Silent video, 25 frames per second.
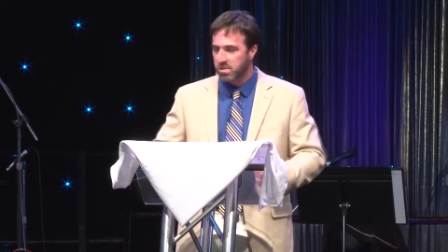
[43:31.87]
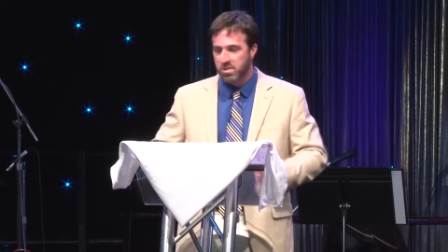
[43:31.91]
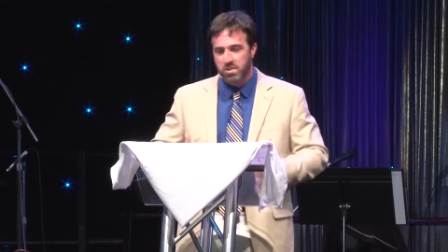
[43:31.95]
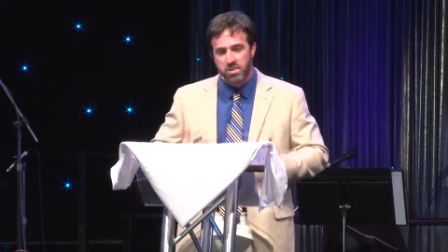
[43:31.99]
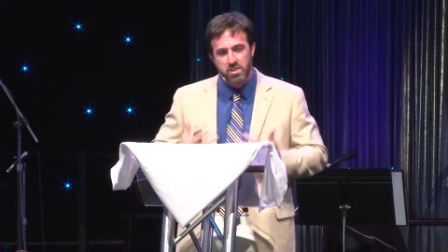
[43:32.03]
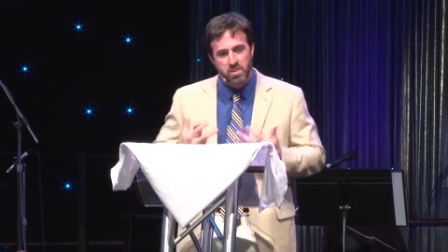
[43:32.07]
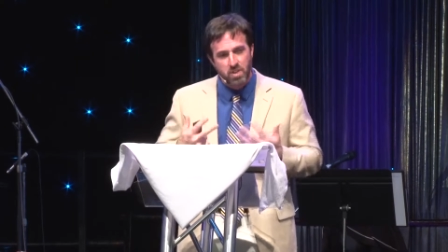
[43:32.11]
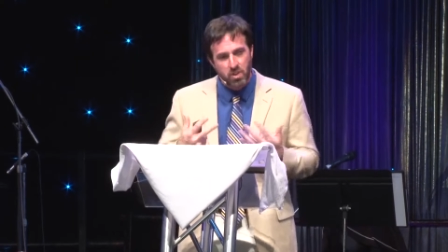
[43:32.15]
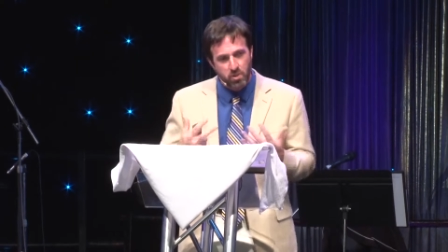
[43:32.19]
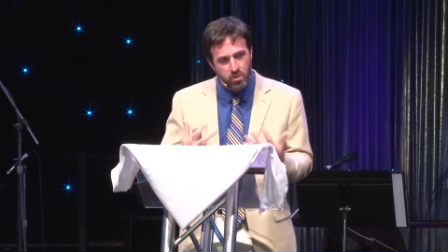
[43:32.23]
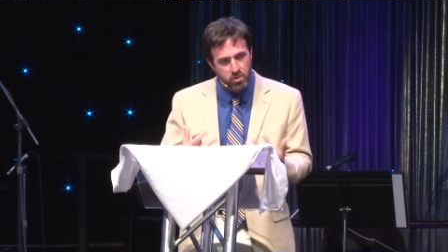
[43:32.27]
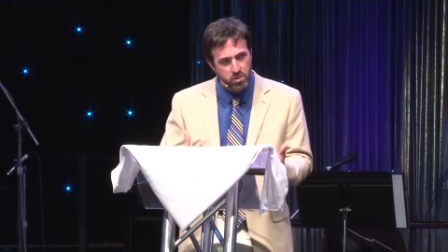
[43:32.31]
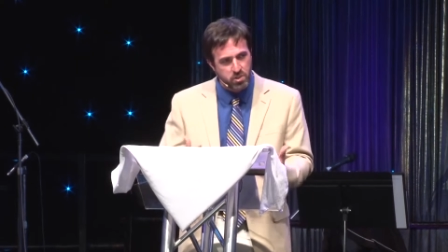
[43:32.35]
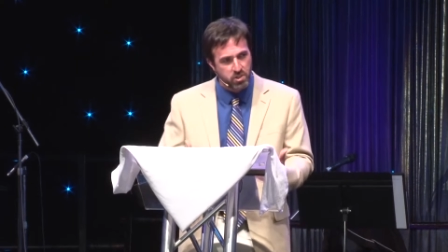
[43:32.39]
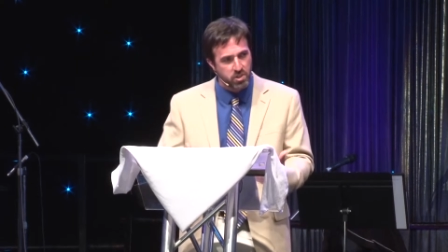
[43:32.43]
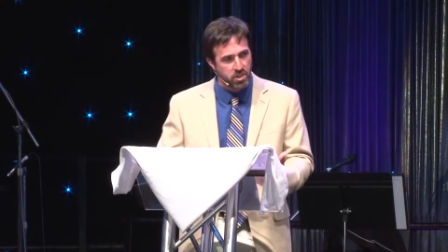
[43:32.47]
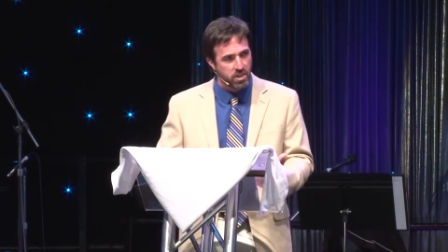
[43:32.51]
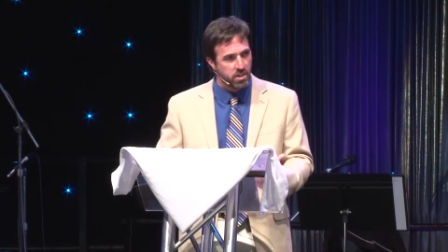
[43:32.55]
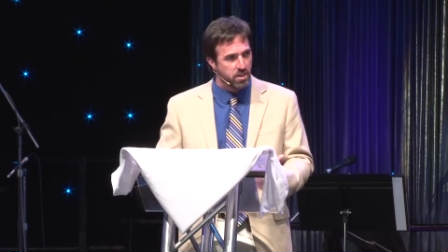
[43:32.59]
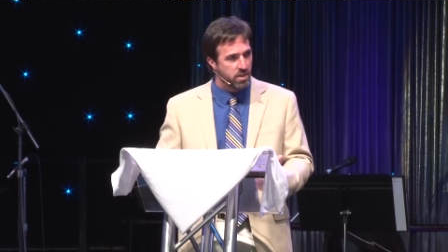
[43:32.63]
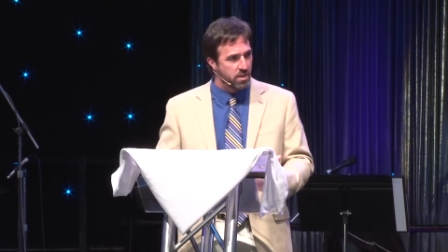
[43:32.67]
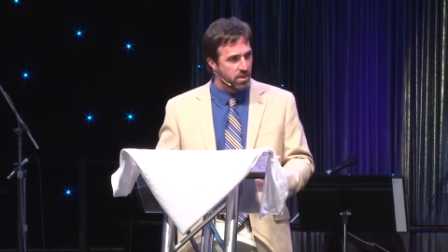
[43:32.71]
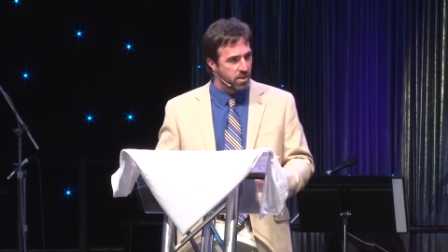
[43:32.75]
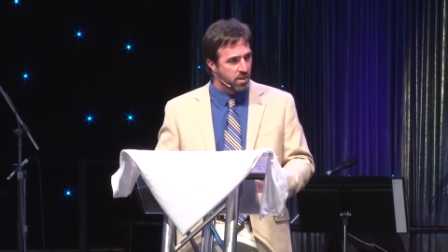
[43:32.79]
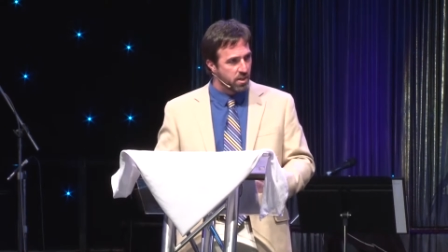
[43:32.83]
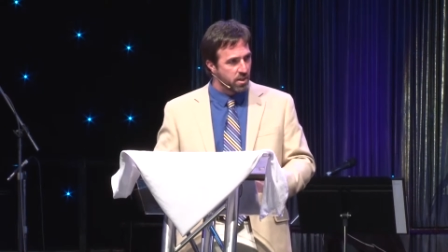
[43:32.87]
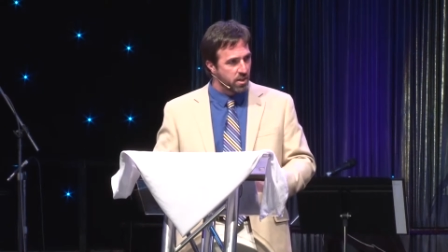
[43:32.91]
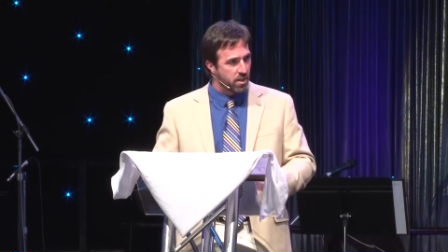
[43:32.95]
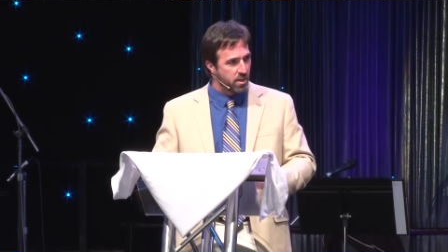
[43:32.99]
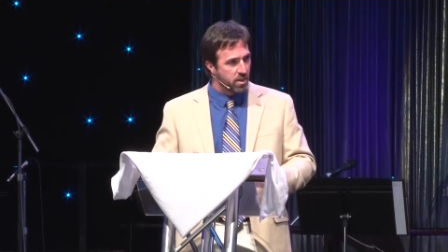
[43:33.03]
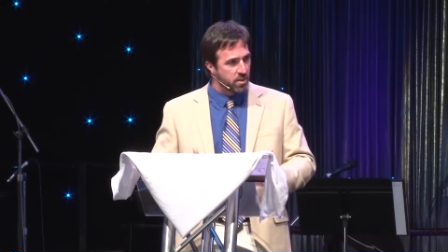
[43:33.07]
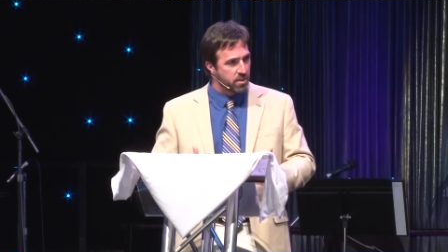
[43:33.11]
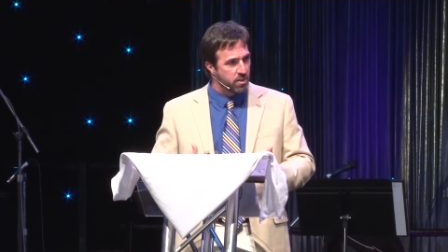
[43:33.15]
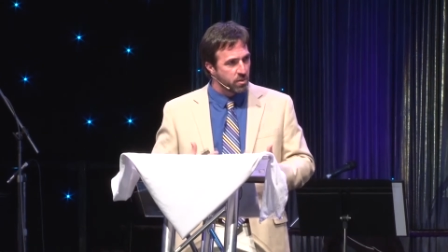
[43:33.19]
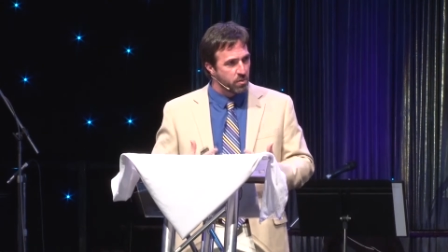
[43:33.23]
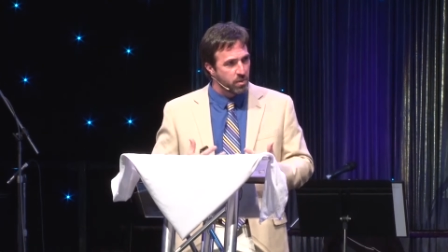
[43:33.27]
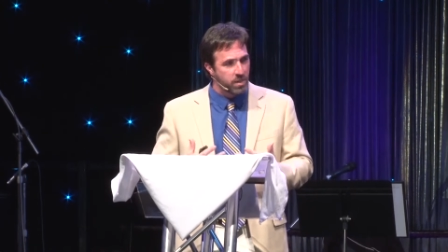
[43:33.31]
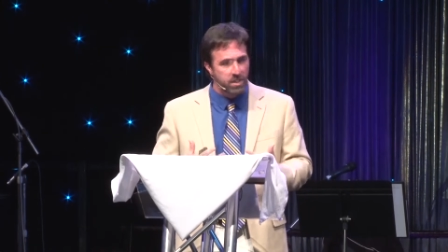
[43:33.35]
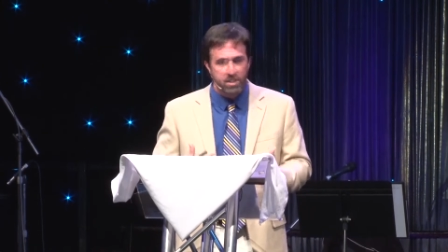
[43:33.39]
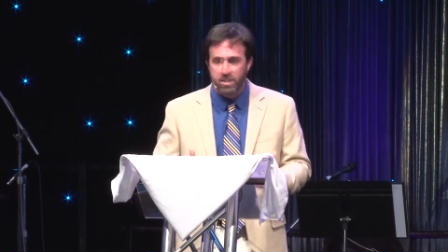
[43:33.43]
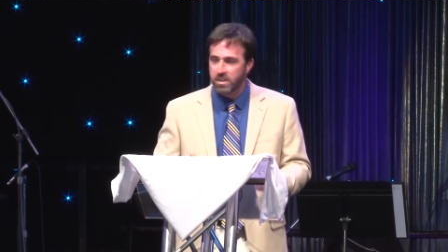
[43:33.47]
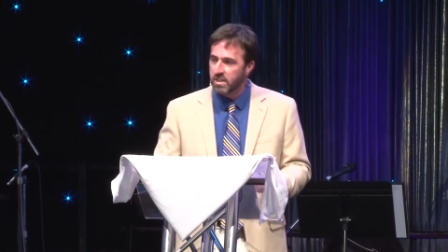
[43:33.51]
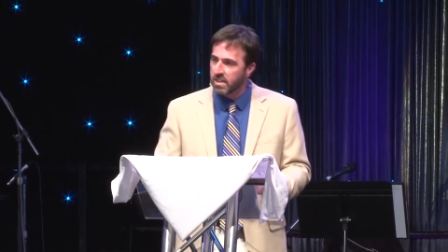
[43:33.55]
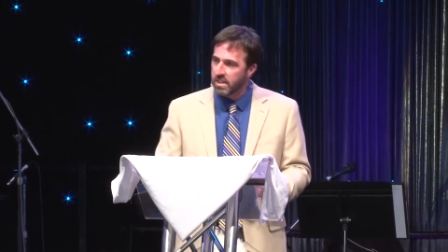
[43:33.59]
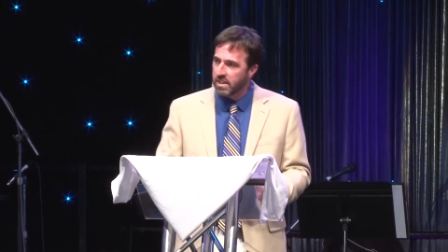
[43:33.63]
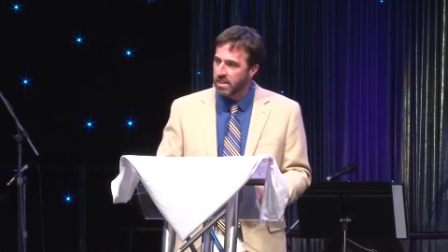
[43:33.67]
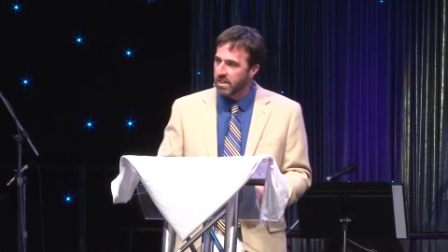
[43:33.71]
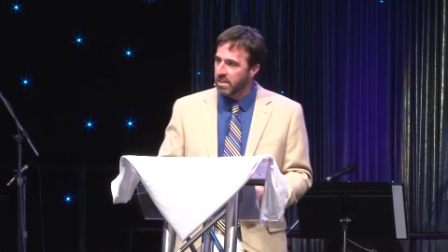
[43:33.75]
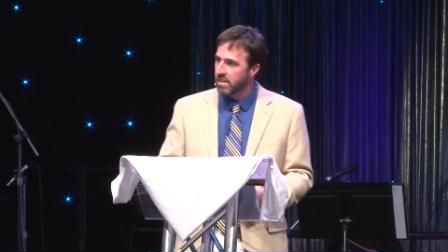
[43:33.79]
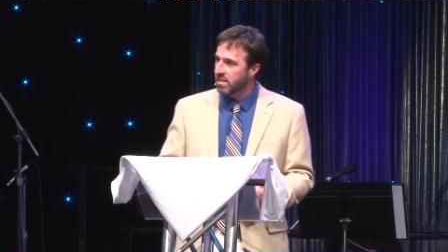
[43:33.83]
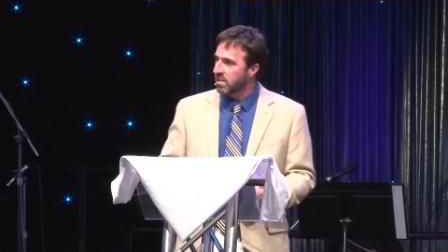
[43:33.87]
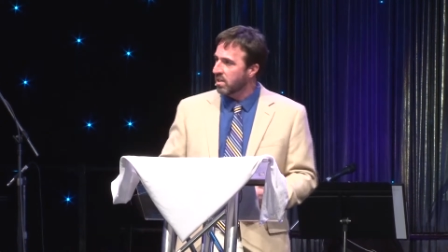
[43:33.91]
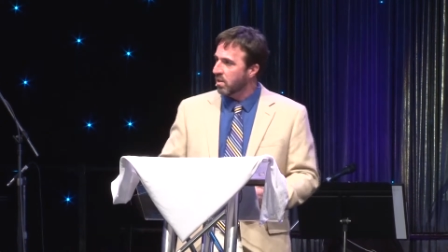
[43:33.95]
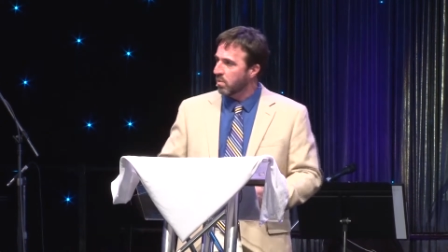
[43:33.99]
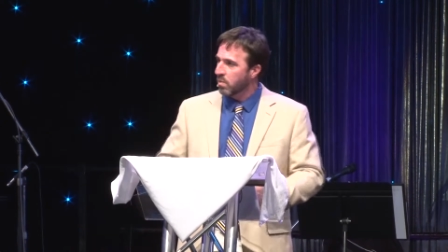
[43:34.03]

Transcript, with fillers: notion that we need.